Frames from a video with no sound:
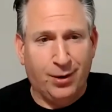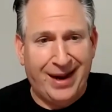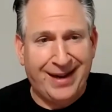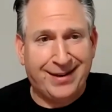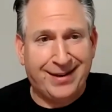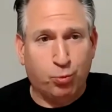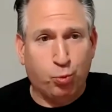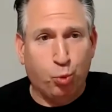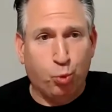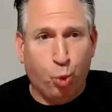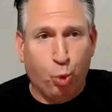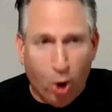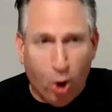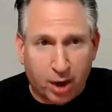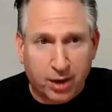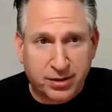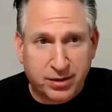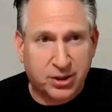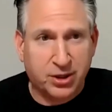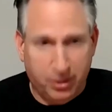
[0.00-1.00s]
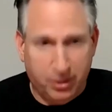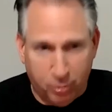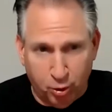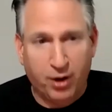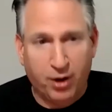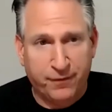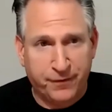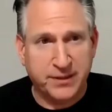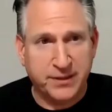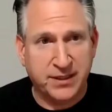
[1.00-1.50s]
I could walk to
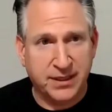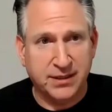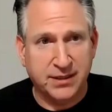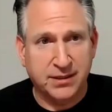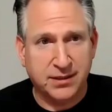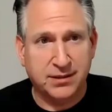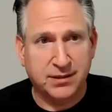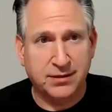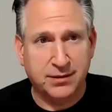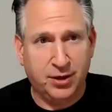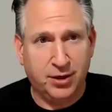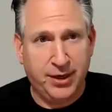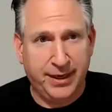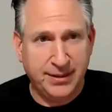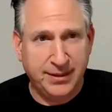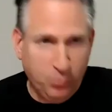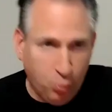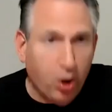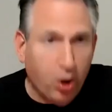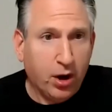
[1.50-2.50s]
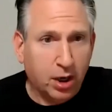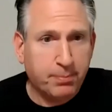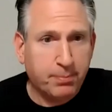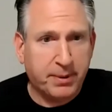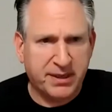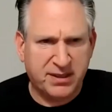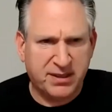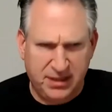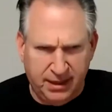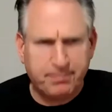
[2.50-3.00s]
their offices. Okay. It's a walk,
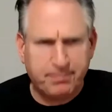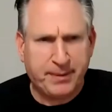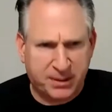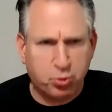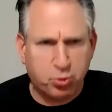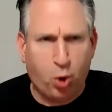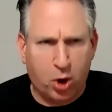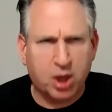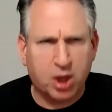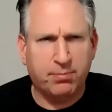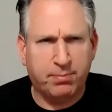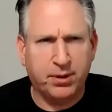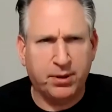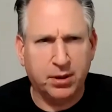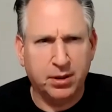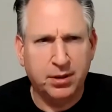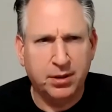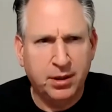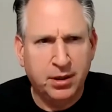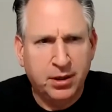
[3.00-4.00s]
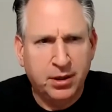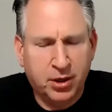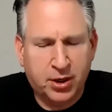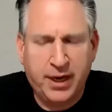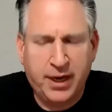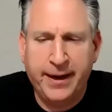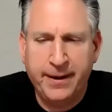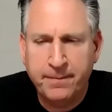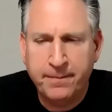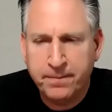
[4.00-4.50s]
but it's not, but it's walkable.
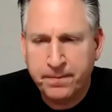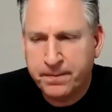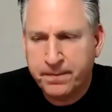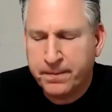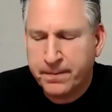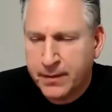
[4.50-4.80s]
Okay.